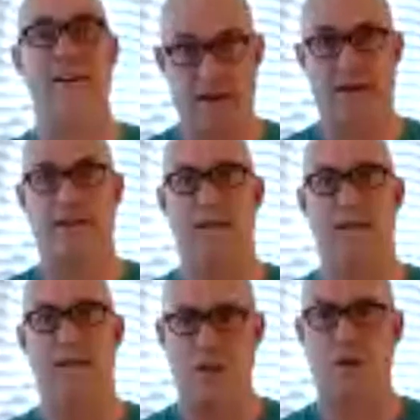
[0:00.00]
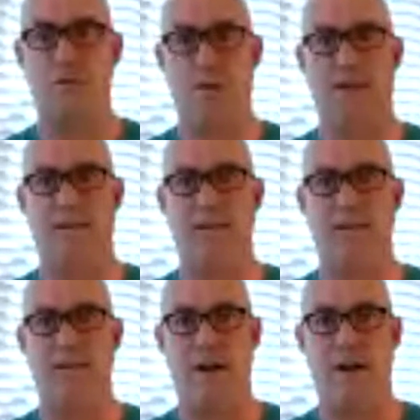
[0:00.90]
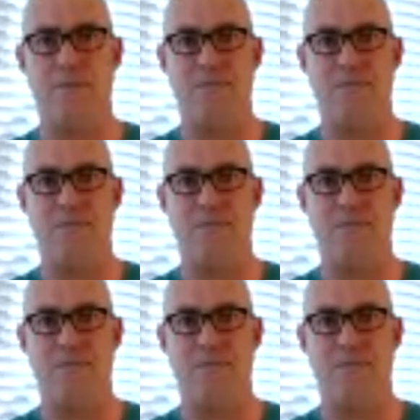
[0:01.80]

every year. It's one of those books,